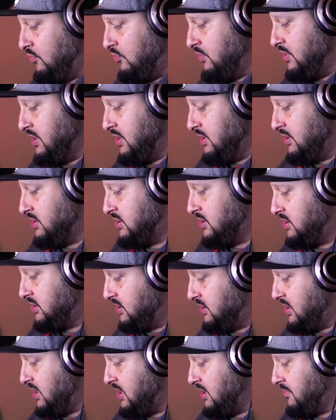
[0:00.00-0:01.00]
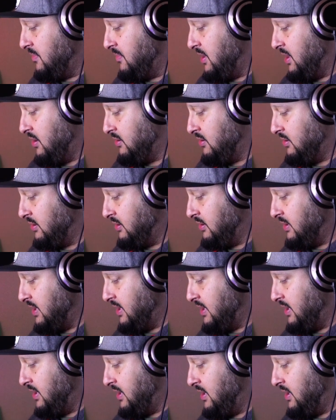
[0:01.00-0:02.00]
which came out
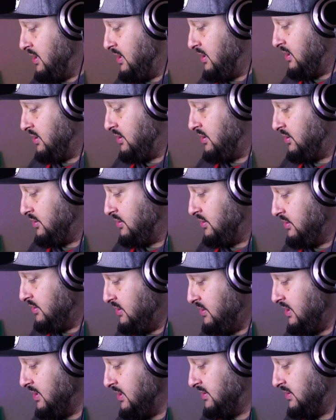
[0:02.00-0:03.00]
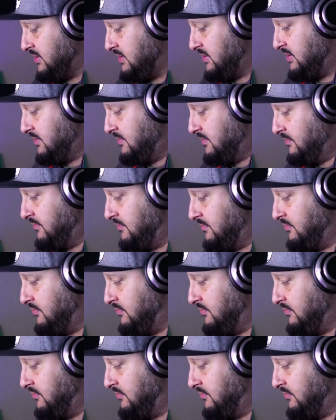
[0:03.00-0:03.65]
like this.